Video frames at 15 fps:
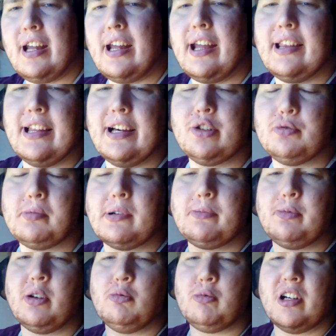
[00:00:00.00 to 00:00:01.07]
Hello to
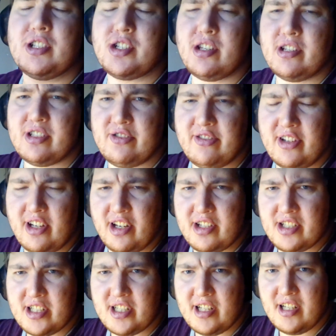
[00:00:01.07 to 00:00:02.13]
everyone watching this
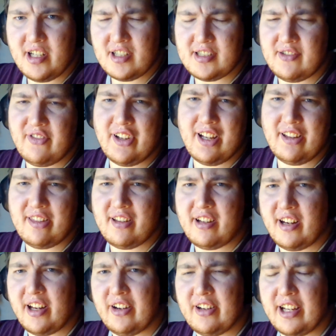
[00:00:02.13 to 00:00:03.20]
footage. It's
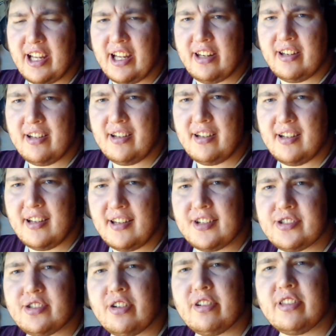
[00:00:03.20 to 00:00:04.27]
Leviathan here again. And
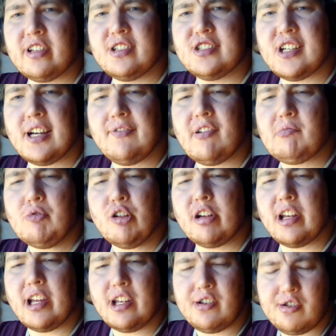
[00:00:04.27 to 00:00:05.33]
to start things off, I'm
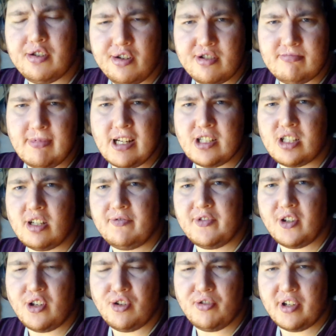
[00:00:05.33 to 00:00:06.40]
going to introduce myself
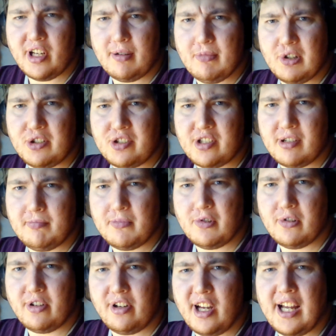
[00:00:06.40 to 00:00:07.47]
to newcomers. I'm
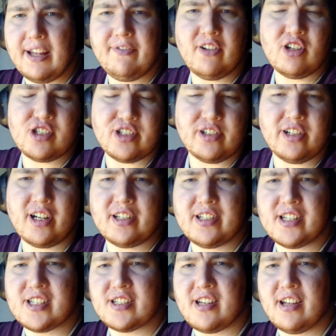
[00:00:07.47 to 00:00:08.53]
born high-functioning
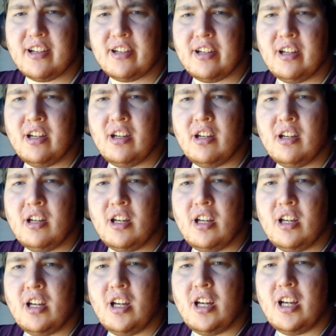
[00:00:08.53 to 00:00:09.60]
autistic.
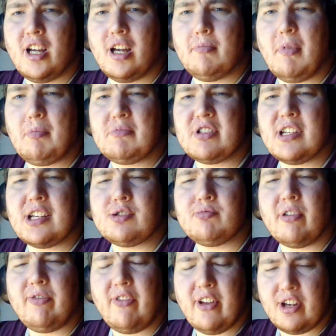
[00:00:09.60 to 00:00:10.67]
I'm obsessed
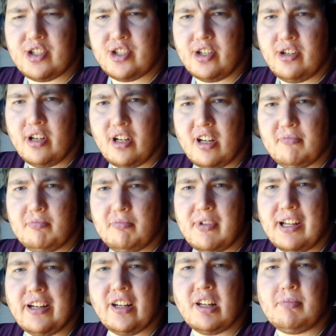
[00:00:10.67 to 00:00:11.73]
with fiction, and I'm
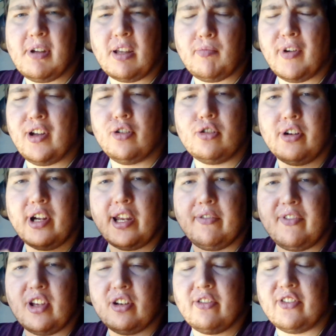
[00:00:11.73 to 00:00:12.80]
planning to make my own
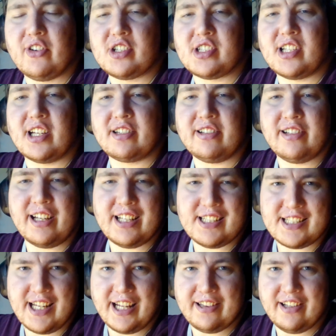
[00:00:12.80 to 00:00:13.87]
creative universe like the late
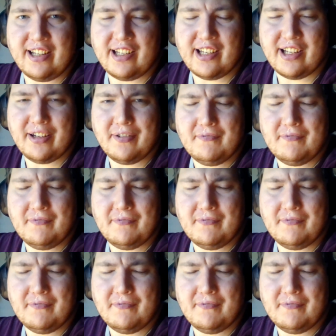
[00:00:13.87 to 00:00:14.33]
Stan Lee did.